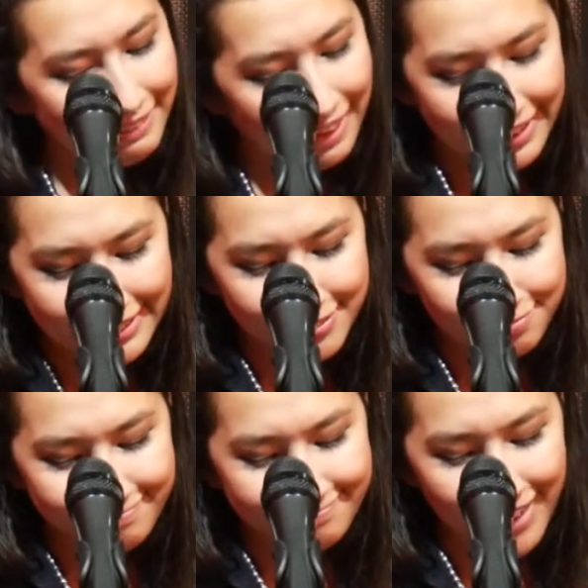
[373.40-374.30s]
Like,
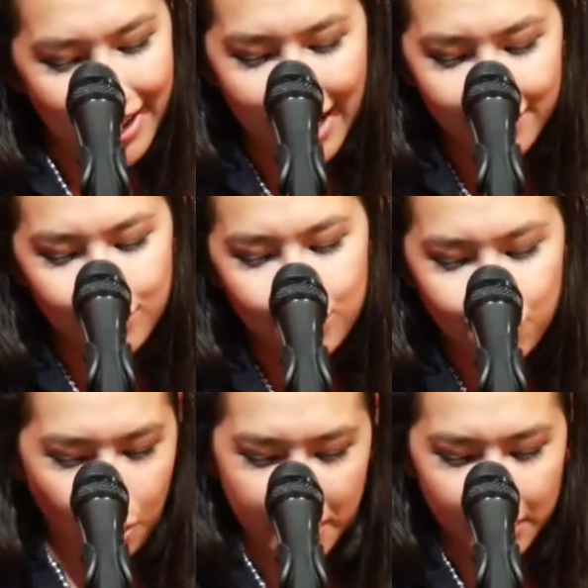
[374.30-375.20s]
I had
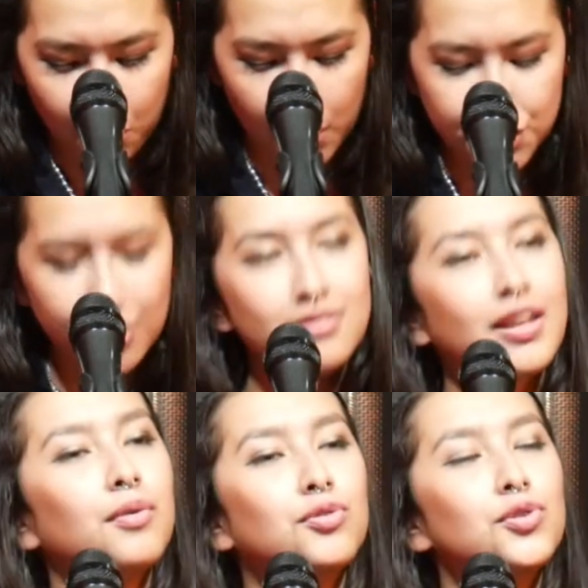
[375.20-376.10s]
so many questions.
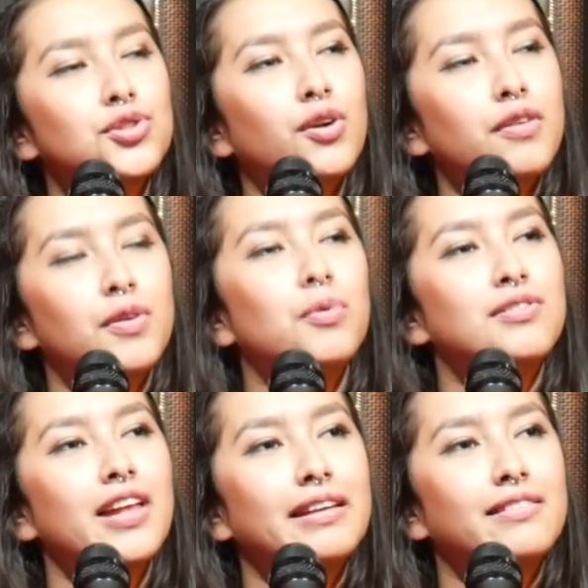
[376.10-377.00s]
I was not sure if it
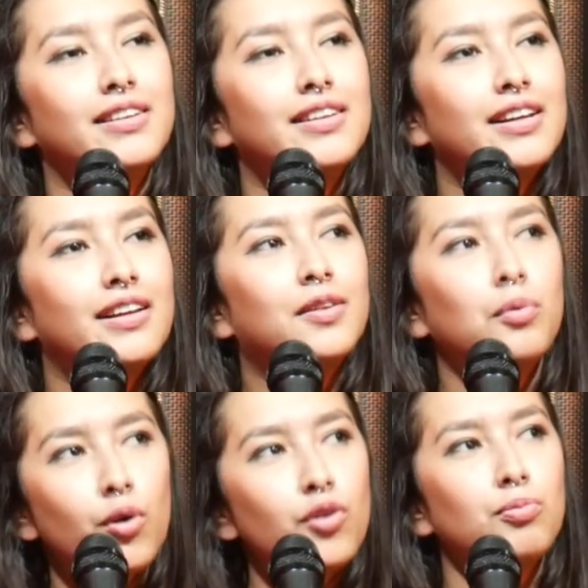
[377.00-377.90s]
was like the
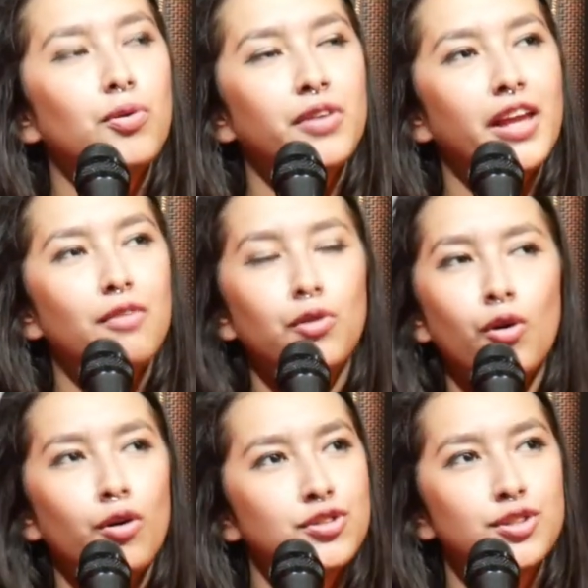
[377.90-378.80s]
worst movie ever
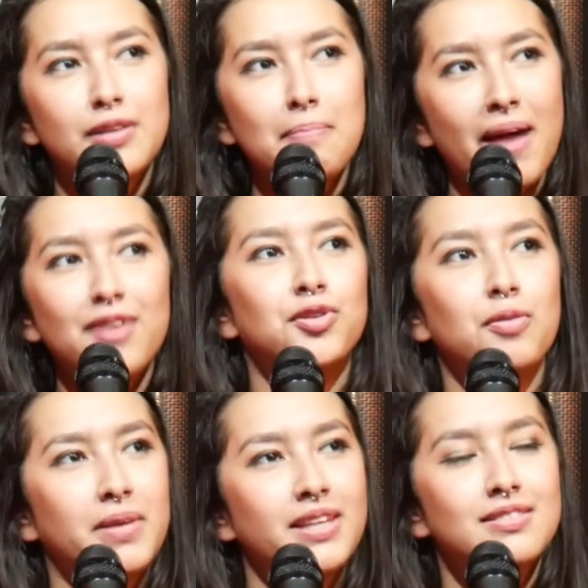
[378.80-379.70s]
or just a
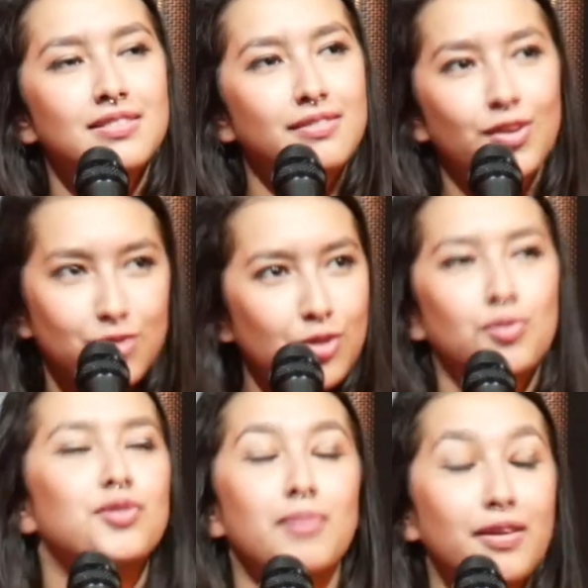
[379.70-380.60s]
masterpiece, because this
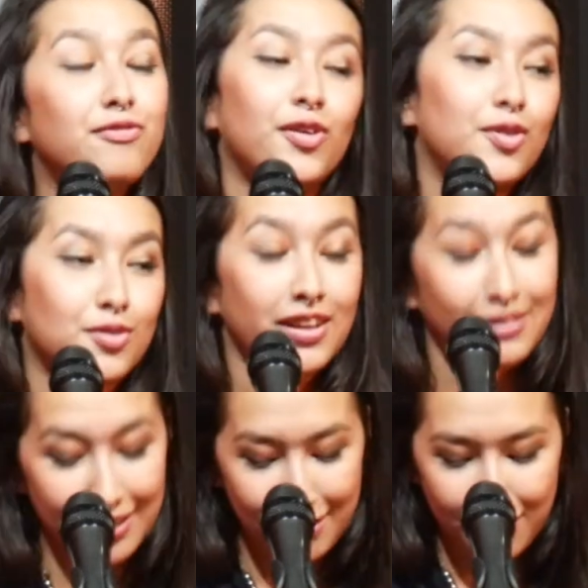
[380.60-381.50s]
was my first
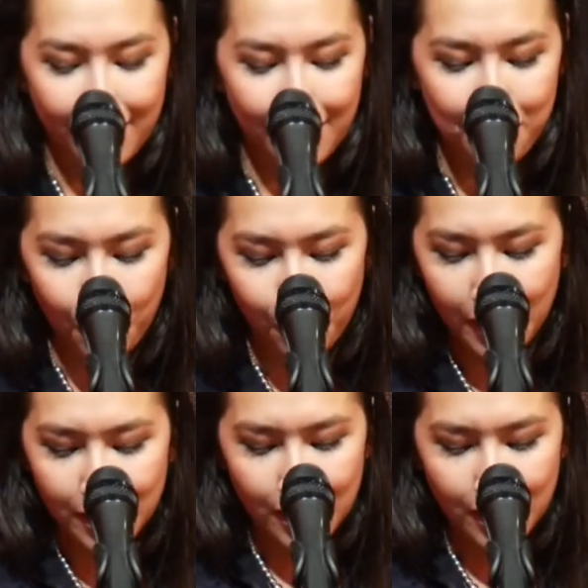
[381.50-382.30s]
Indian movie.